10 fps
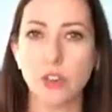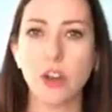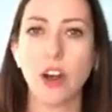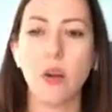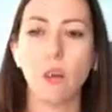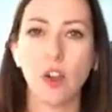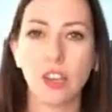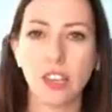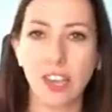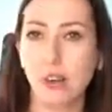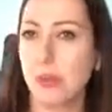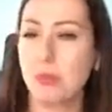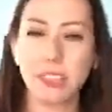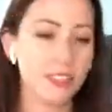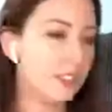or aren't working out in
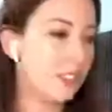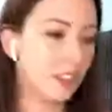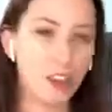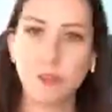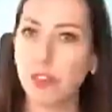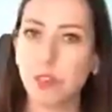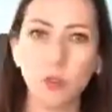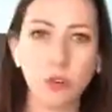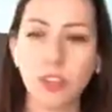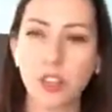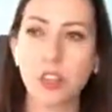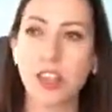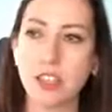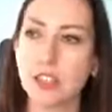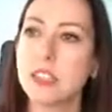business and life, in all of the
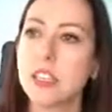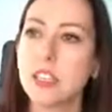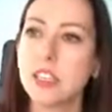things.